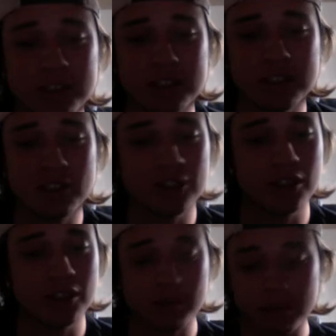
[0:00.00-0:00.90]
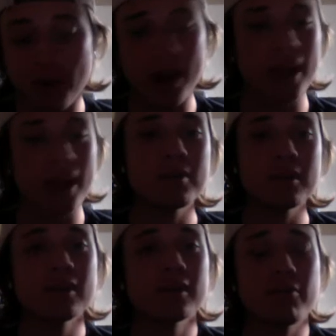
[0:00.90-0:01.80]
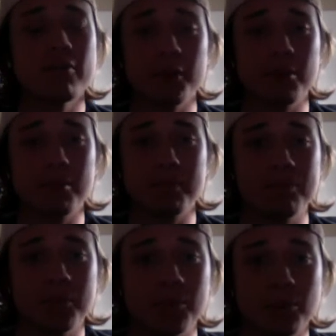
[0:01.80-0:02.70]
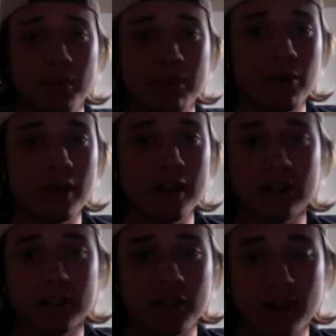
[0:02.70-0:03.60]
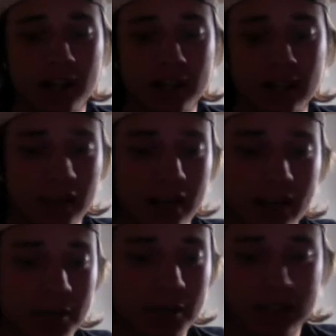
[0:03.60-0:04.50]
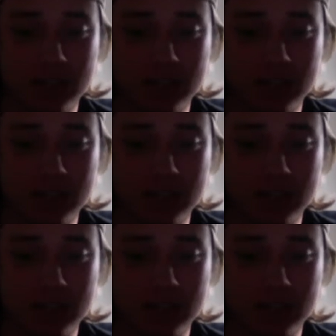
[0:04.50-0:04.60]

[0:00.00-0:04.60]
the season are just like prime. But when you're doing the waiver wire, like you gotta get, like I got Mike